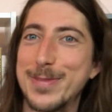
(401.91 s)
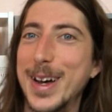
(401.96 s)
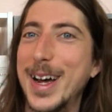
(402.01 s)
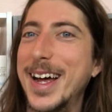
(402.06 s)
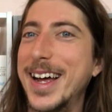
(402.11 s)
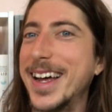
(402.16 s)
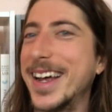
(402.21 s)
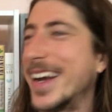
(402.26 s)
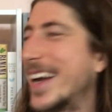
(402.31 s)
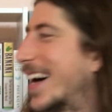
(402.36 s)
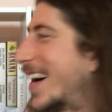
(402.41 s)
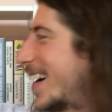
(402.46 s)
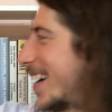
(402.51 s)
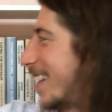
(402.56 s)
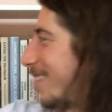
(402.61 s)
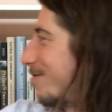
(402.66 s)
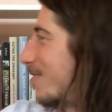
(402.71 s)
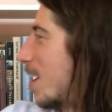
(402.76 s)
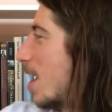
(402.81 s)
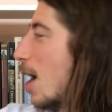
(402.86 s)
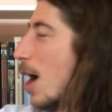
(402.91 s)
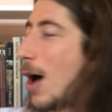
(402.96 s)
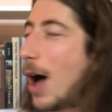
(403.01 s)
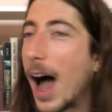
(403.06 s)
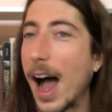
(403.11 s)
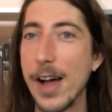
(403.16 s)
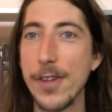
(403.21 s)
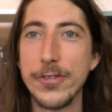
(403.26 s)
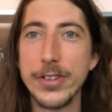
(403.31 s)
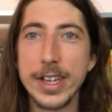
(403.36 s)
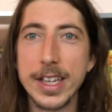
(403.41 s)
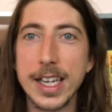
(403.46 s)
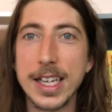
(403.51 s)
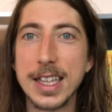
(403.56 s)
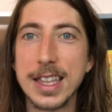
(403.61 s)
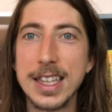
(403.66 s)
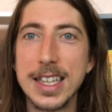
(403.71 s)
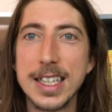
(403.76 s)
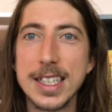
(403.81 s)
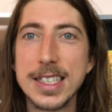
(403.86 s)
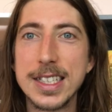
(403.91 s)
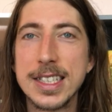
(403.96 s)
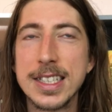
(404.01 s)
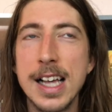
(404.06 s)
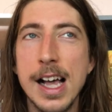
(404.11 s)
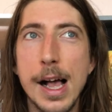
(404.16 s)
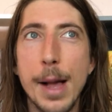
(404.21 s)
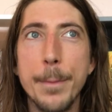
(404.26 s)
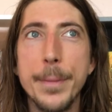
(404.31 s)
But I feel like this,